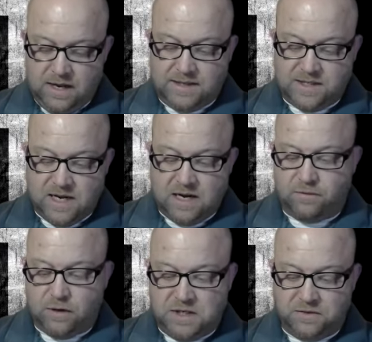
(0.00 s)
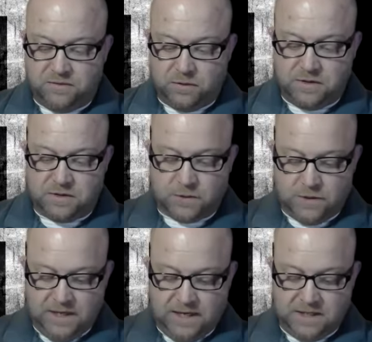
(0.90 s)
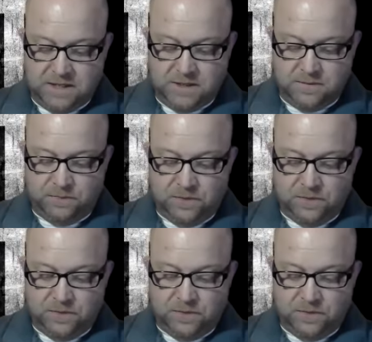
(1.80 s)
Instead of reaching for the syringe,